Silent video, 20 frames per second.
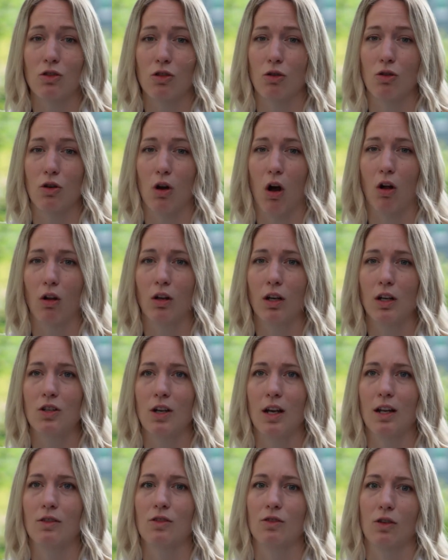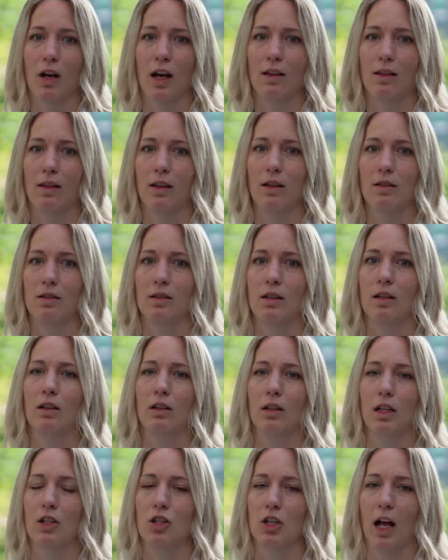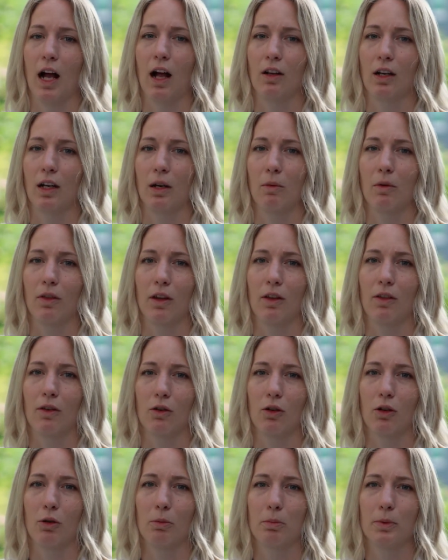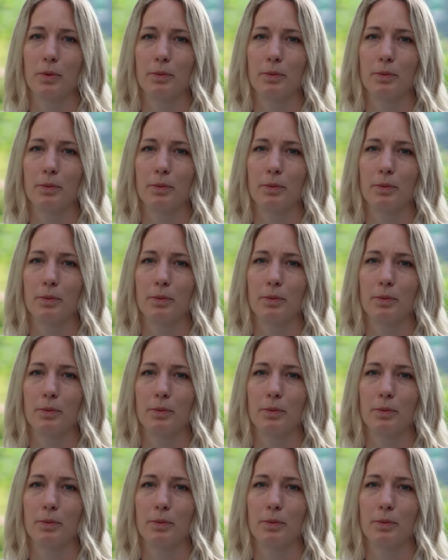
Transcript: your knowledge and strengthens the collegiality within the group.